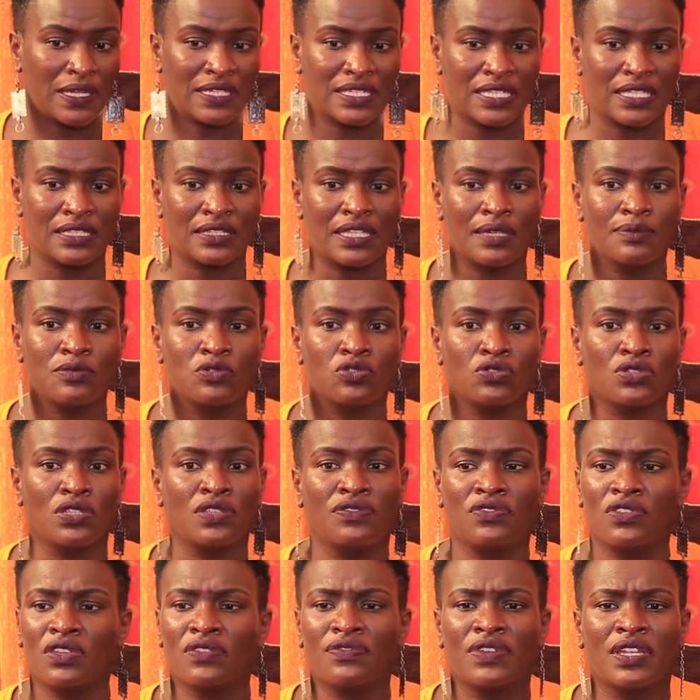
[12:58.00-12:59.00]
Tell them to
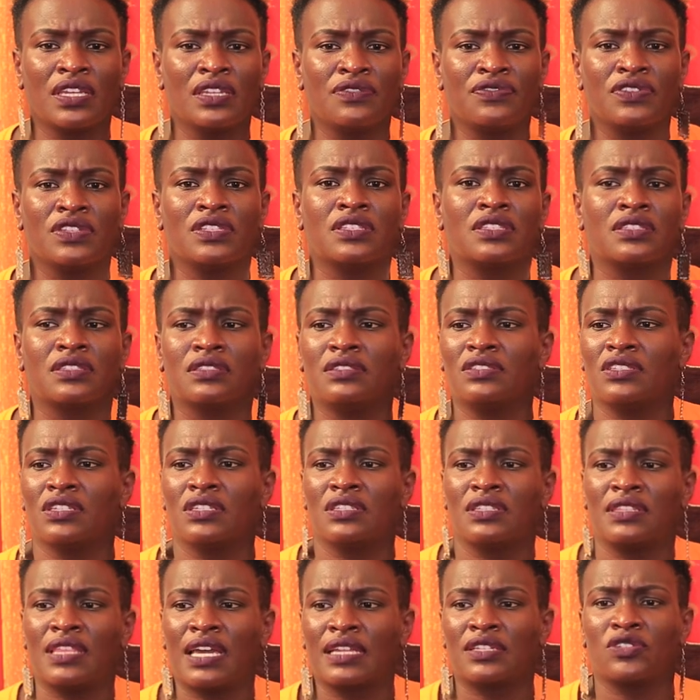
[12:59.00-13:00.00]
give you, even if it's
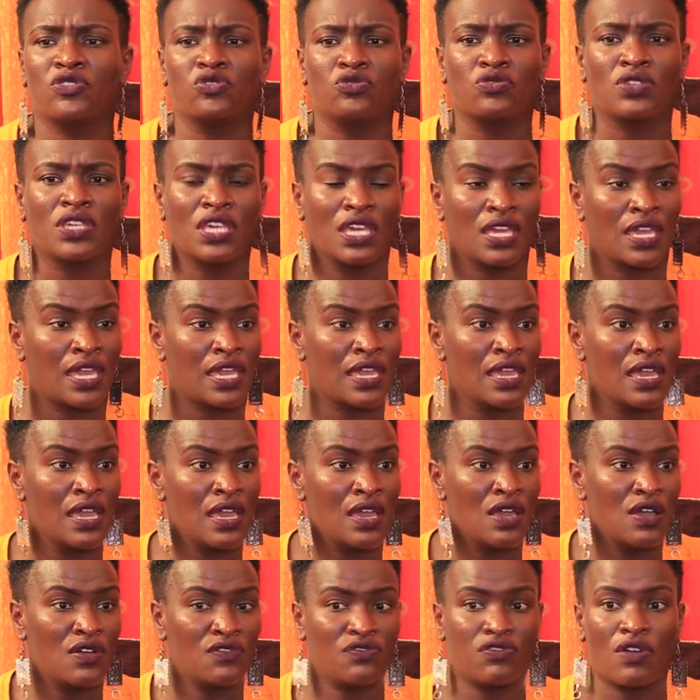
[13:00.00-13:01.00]
just that 2K
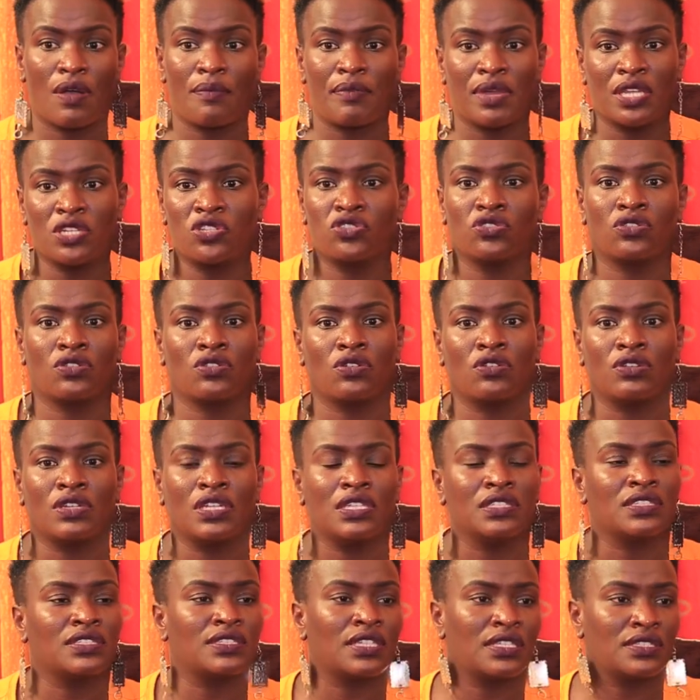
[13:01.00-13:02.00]
for a mention on
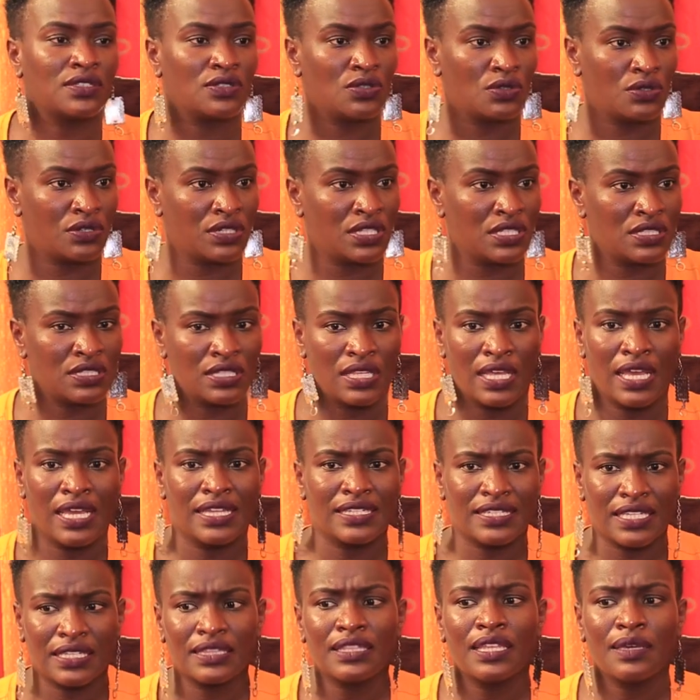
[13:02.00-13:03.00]
Insta stories,
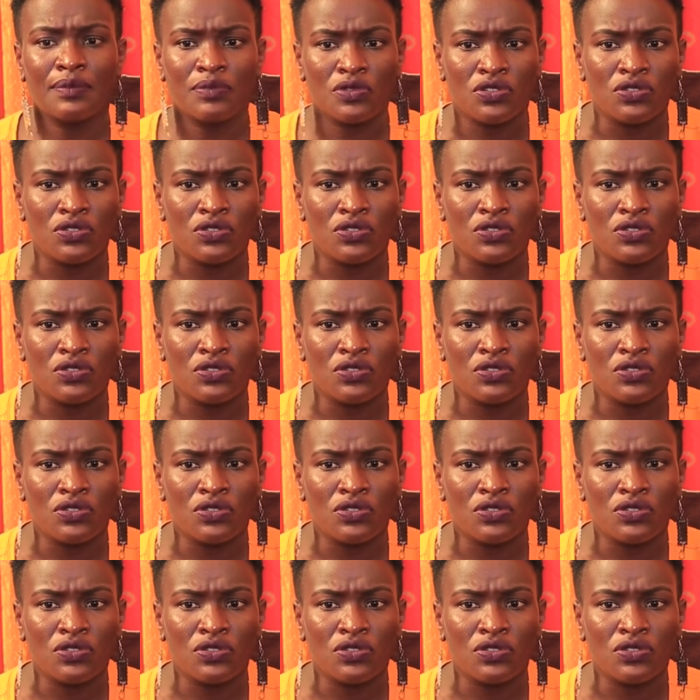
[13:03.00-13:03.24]
tell them